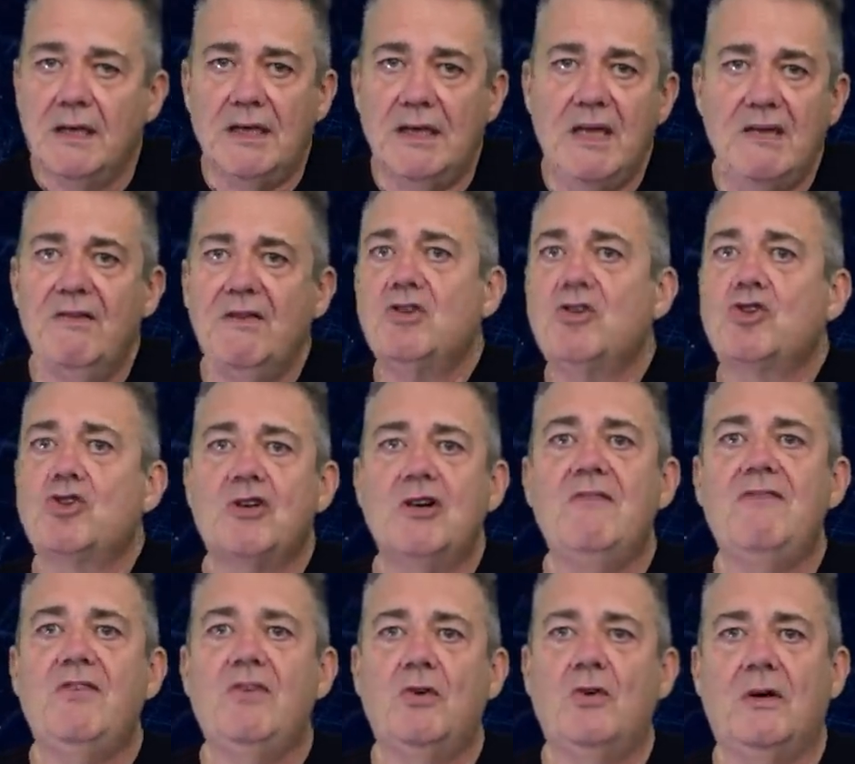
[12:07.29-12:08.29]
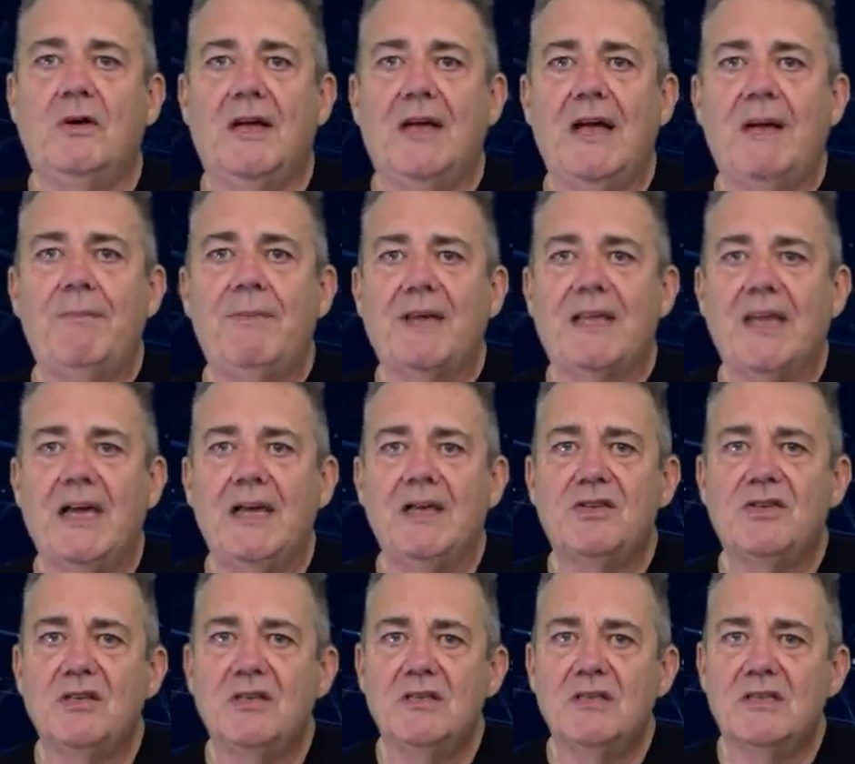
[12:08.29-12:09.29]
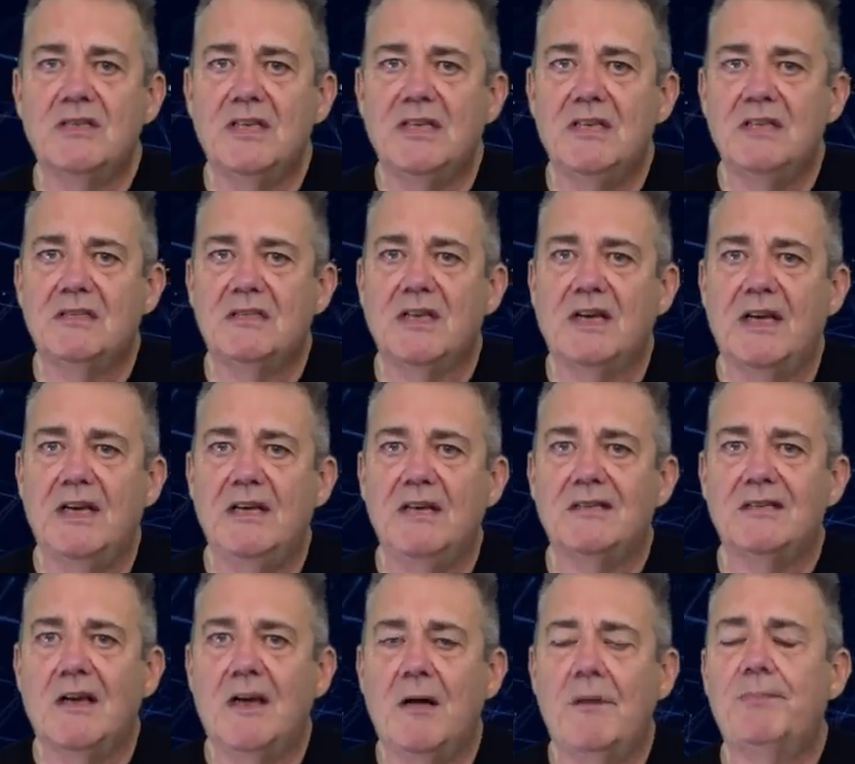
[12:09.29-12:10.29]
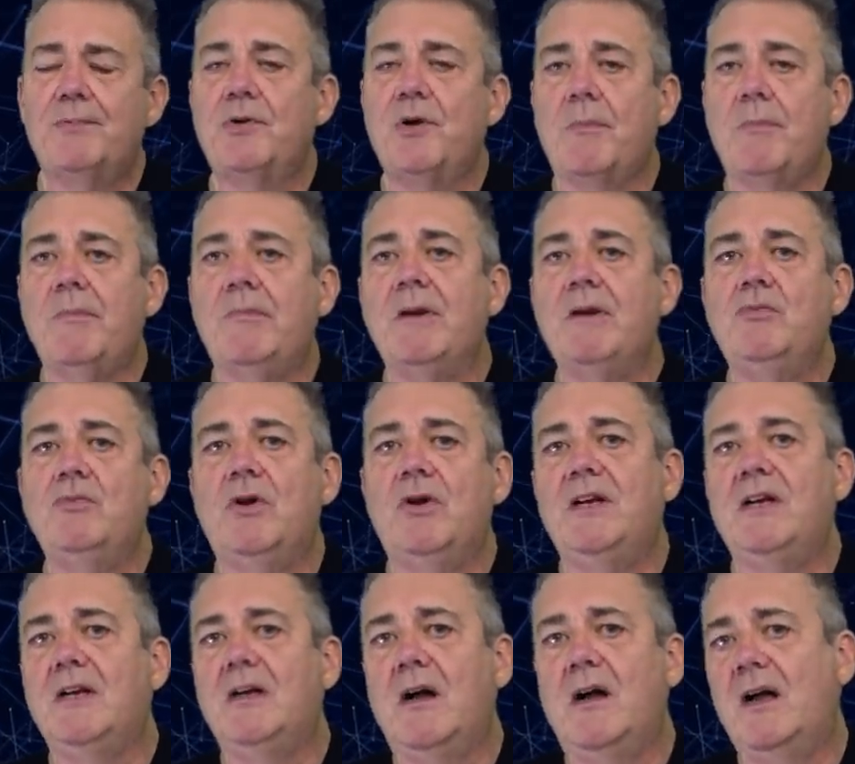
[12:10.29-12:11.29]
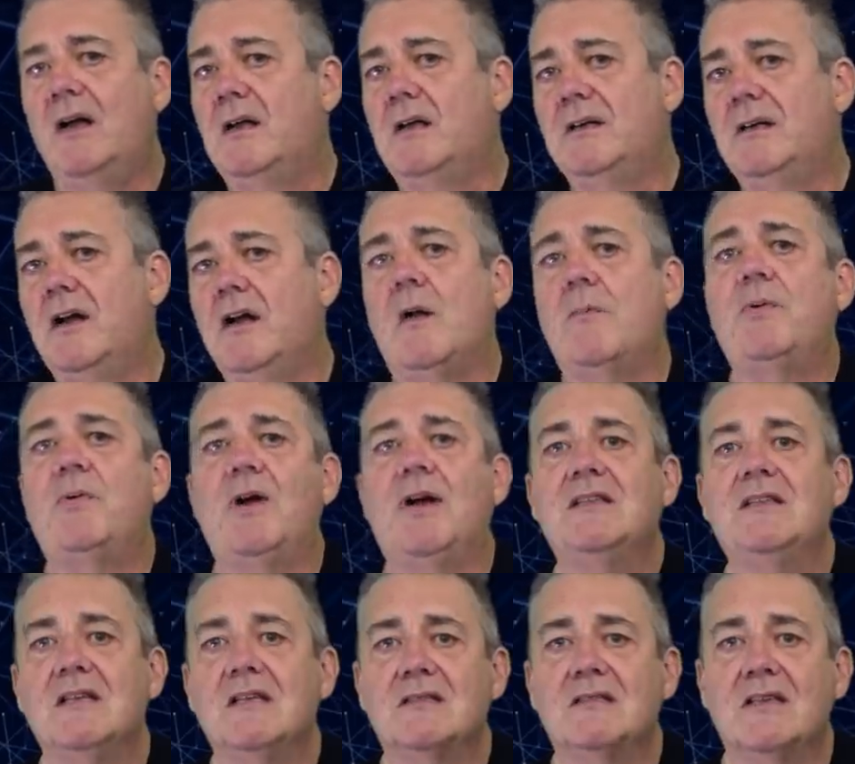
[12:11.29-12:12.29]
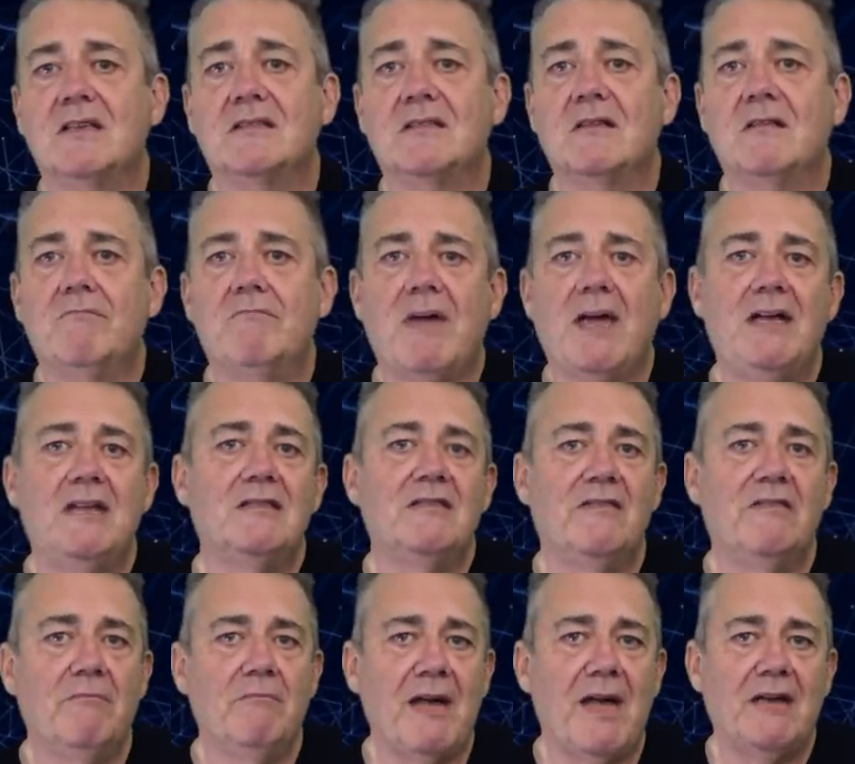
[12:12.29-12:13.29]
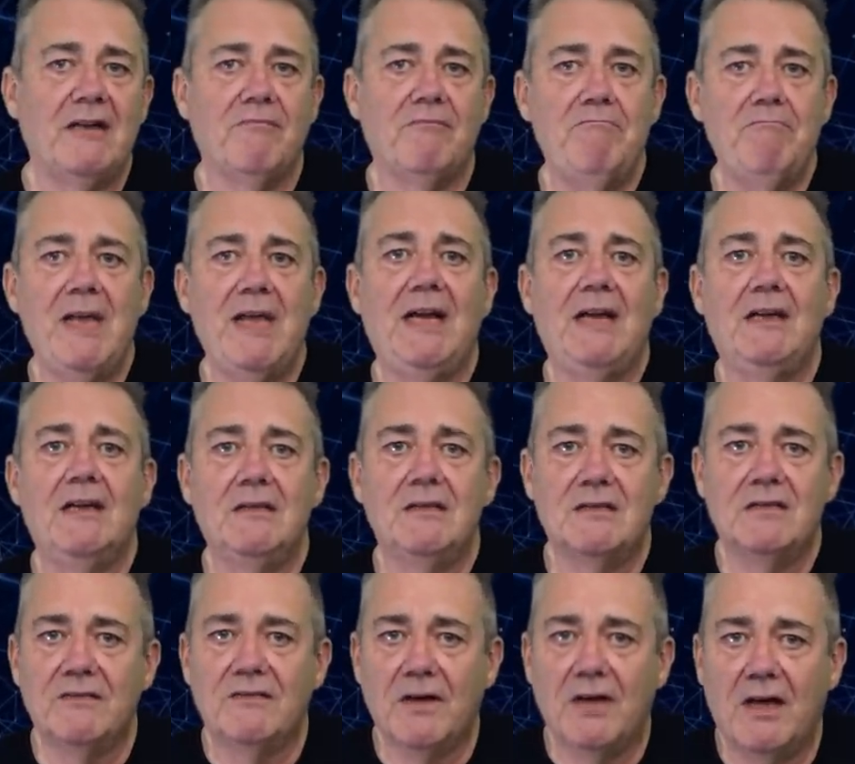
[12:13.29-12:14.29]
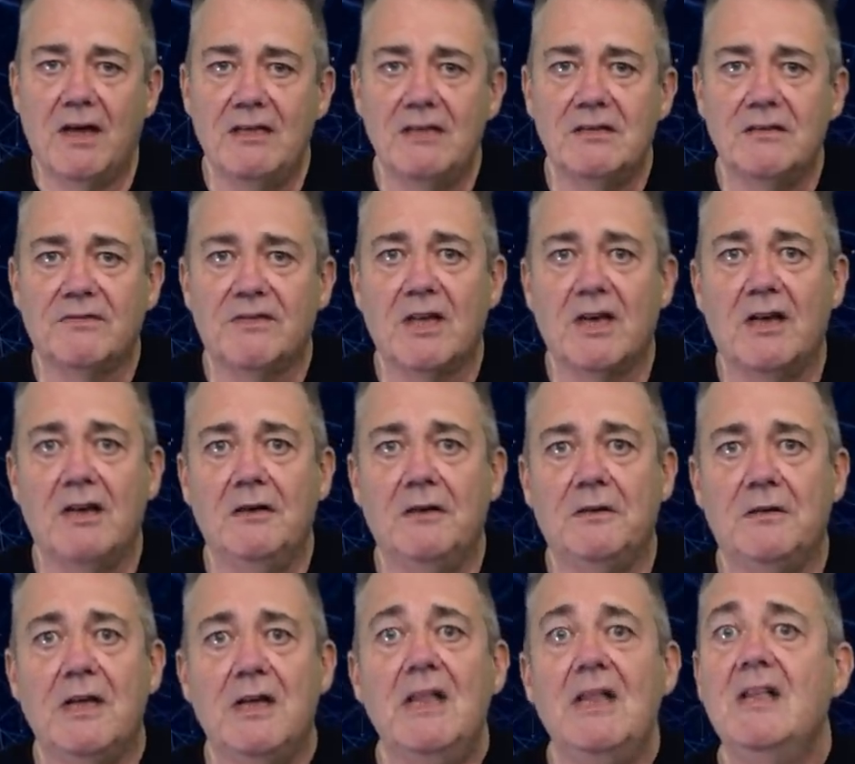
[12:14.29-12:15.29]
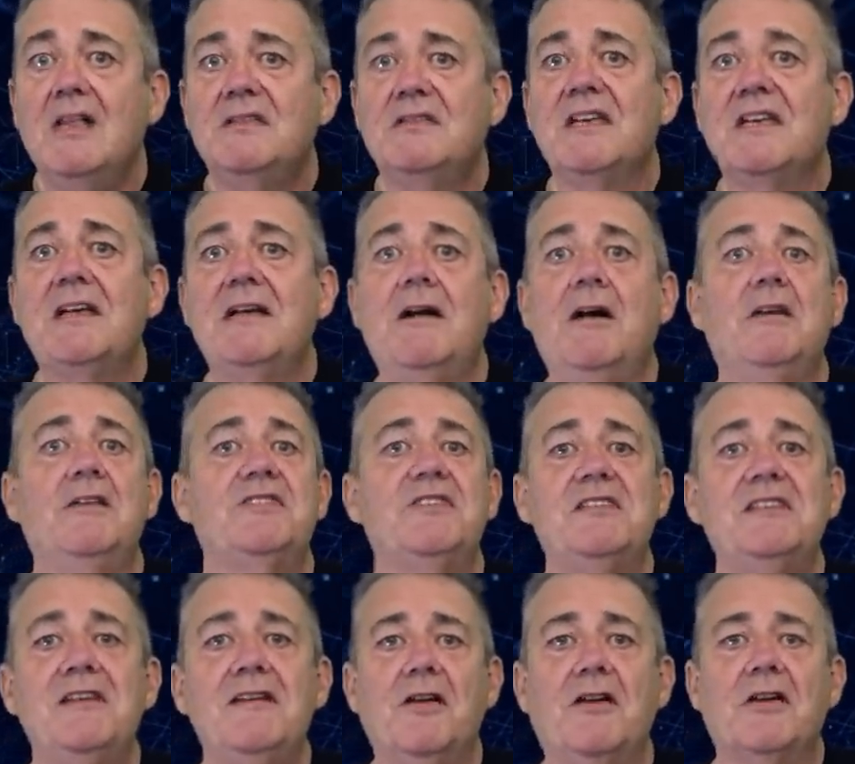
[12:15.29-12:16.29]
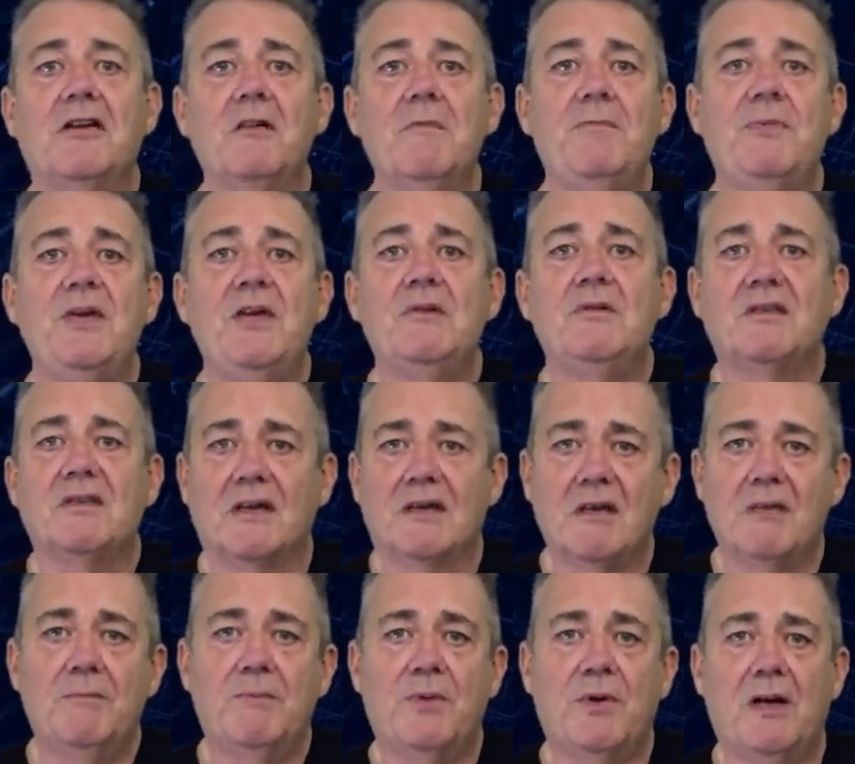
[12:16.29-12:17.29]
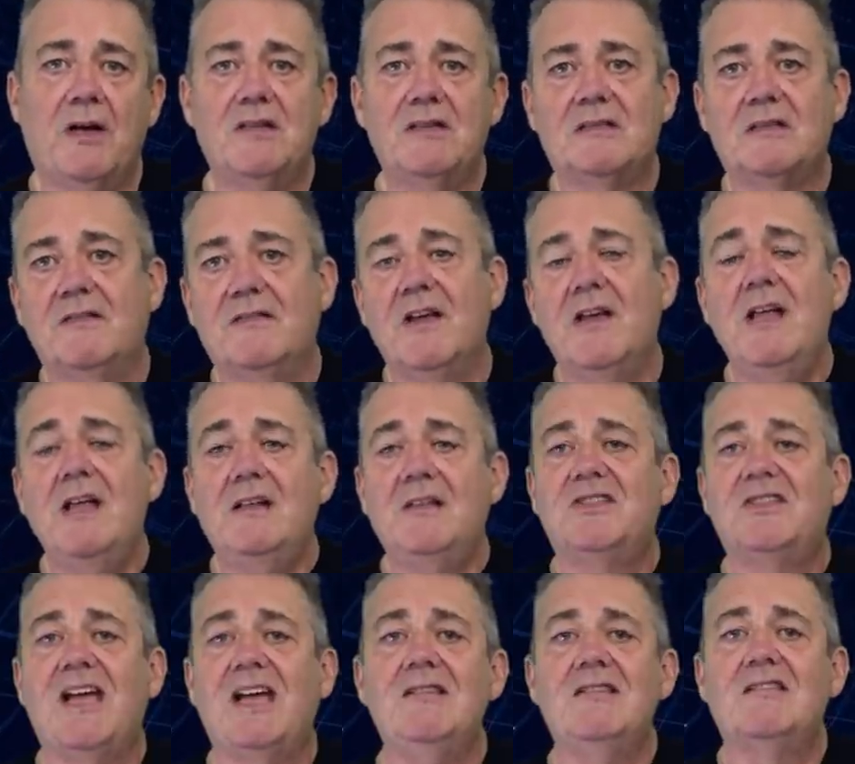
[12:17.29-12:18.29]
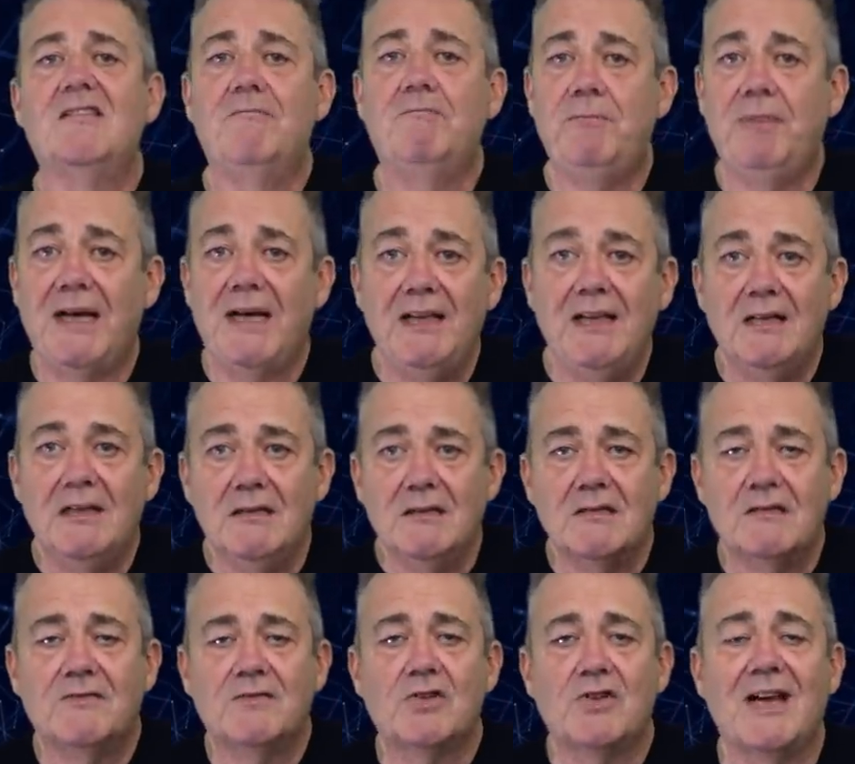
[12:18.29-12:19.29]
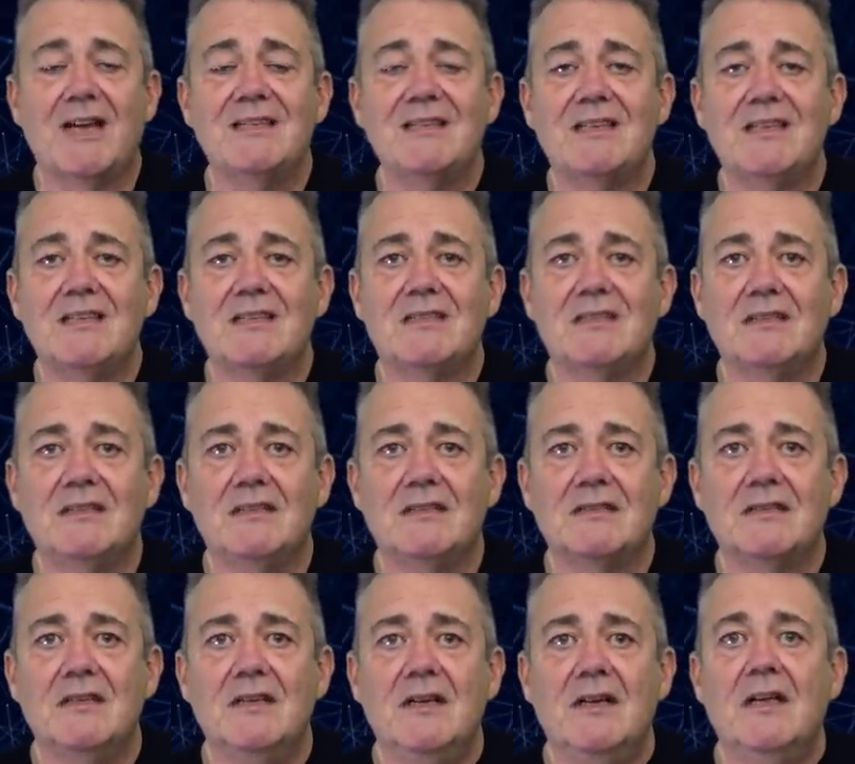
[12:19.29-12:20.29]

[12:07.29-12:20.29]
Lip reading: Even trivial applications these days are probably running on an operating system made of millions of lines of code. Sitting on a computer comprised of tens of billions of transistors.